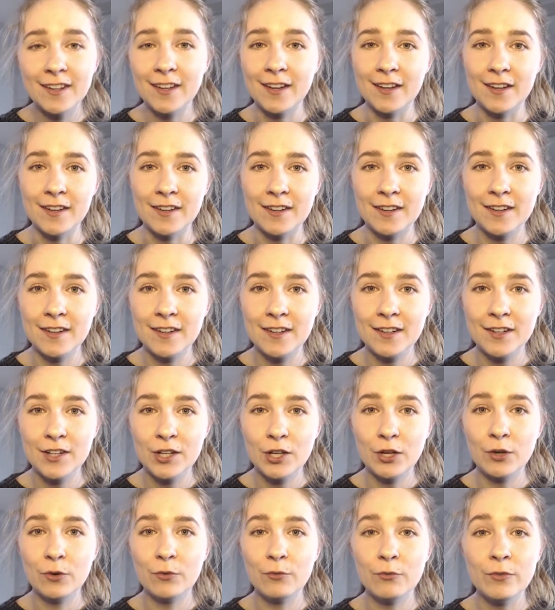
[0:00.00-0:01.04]
it.
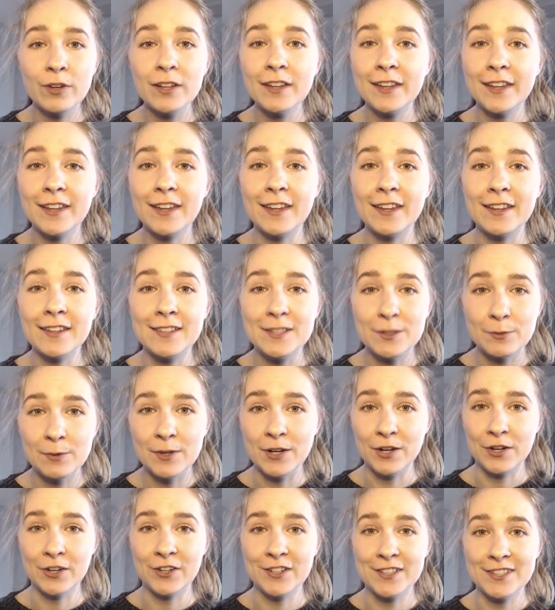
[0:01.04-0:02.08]
Really,
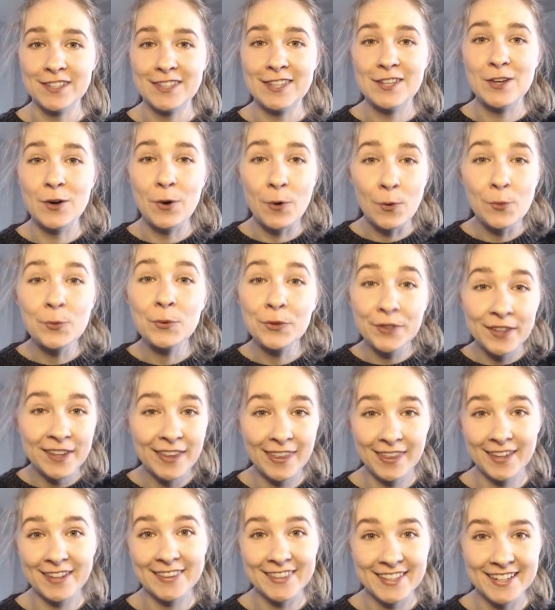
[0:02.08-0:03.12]
sweethearts, the only
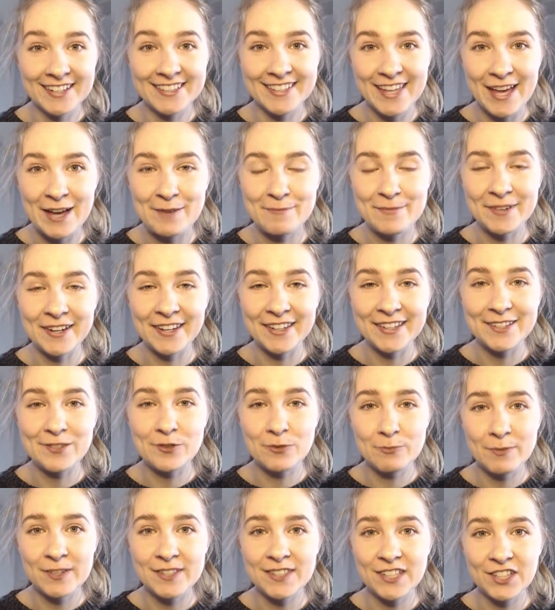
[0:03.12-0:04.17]
thing that is happening is we're
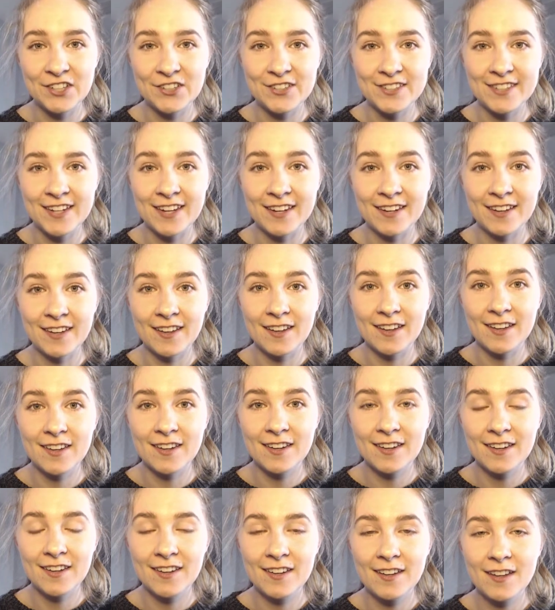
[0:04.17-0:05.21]
misunderstanding it.
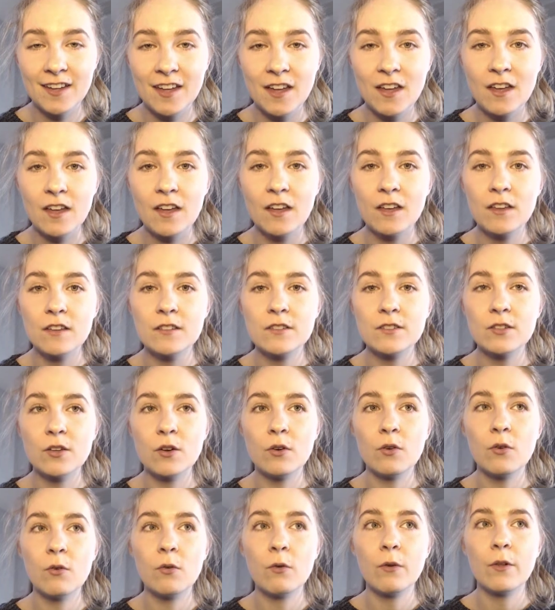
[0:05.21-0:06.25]

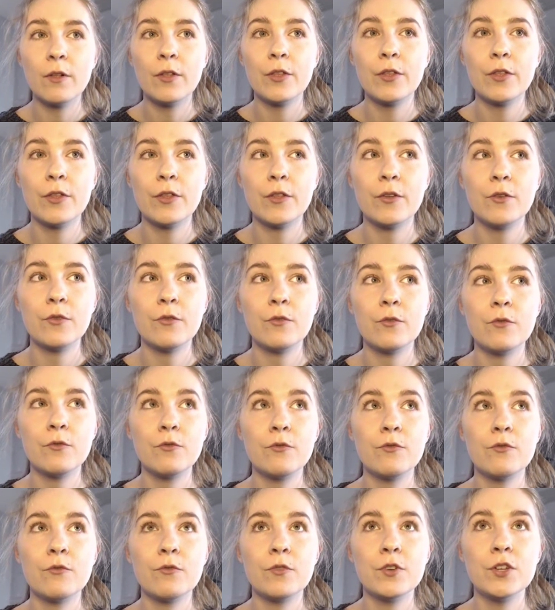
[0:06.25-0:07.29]
So
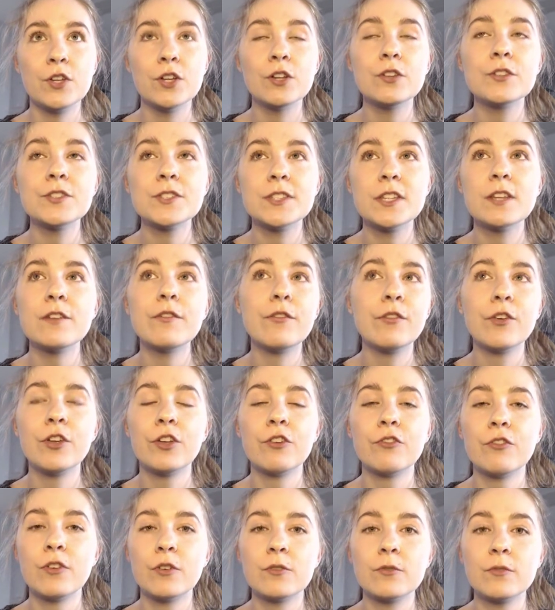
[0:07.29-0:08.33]
you'll see in
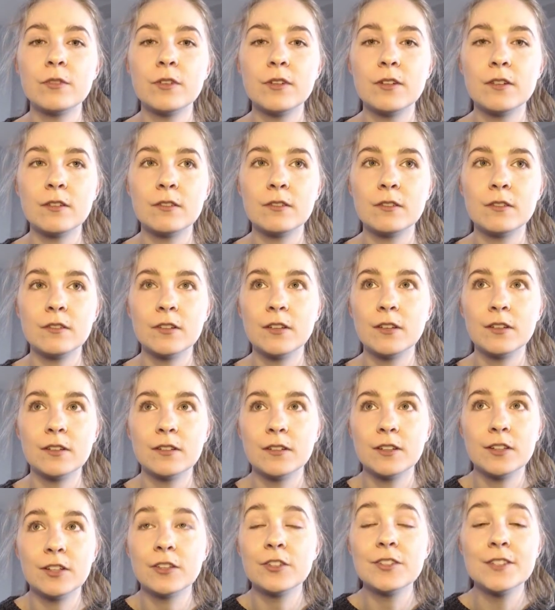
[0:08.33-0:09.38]
your
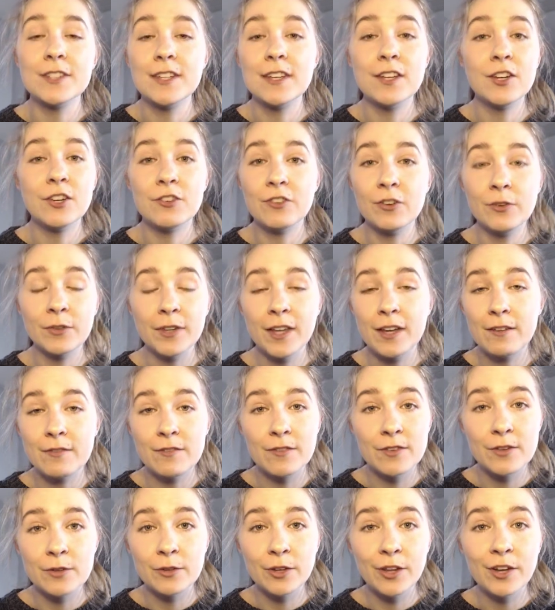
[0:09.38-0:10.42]
own life, if
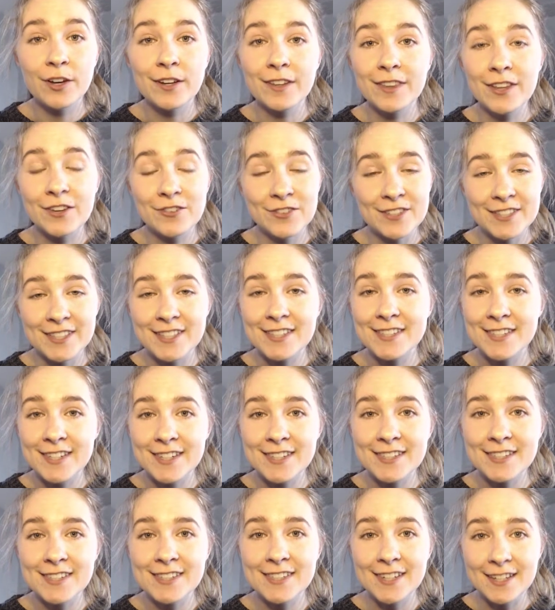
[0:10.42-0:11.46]
you look, that
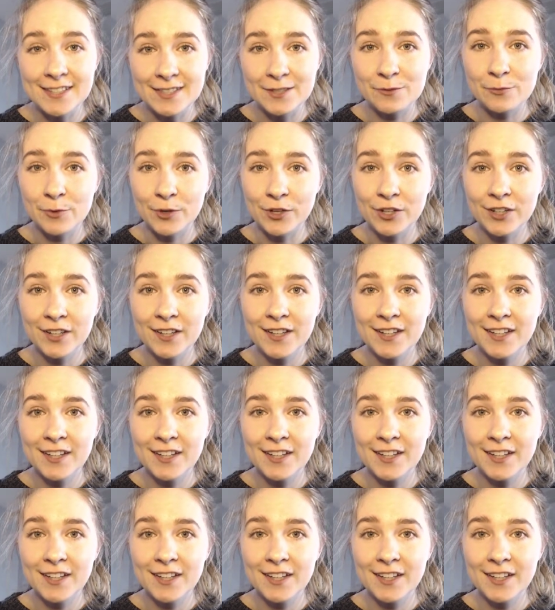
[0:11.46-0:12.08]
resistance doesn't work,